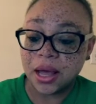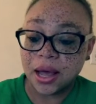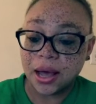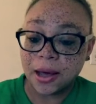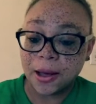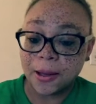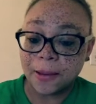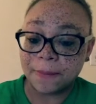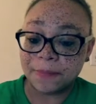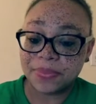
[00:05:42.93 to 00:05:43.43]

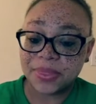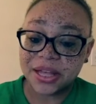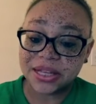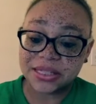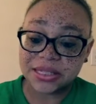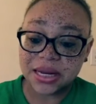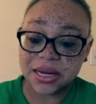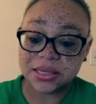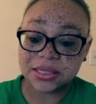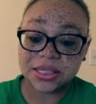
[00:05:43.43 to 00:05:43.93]

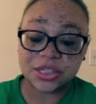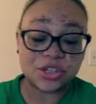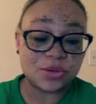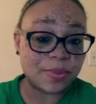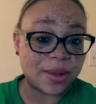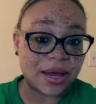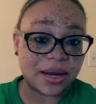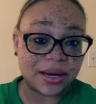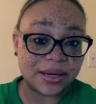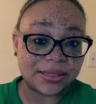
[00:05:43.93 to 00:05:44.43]
That's not such a
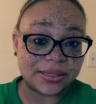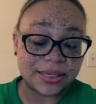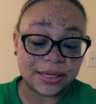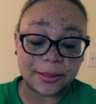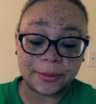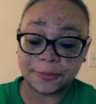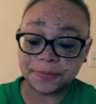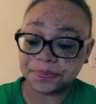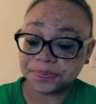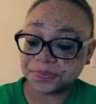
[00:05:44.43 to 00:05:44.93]
bad
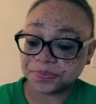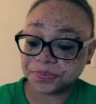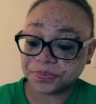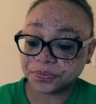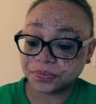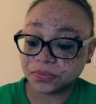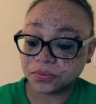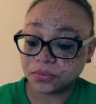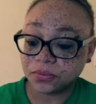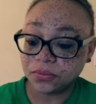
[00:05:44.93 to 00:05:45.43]
idea,
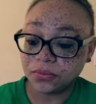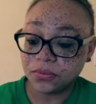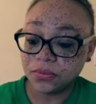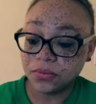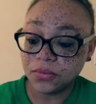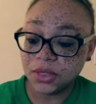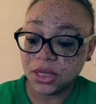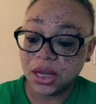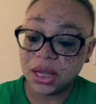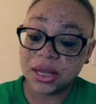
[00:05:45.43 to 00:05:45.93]

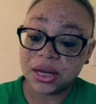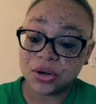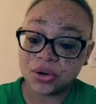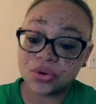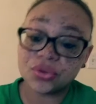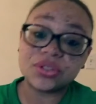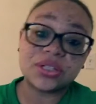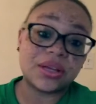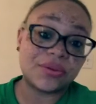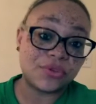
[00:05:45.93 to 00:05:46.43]
and
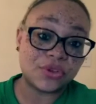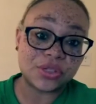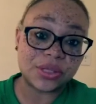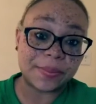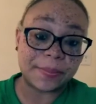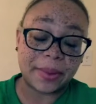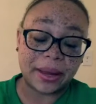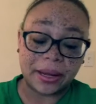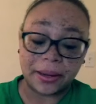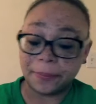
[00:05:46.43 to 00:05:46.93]
it'll save you
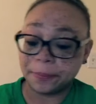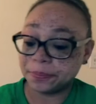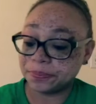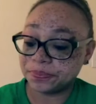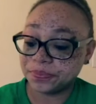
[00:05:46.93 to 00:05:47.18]
some money.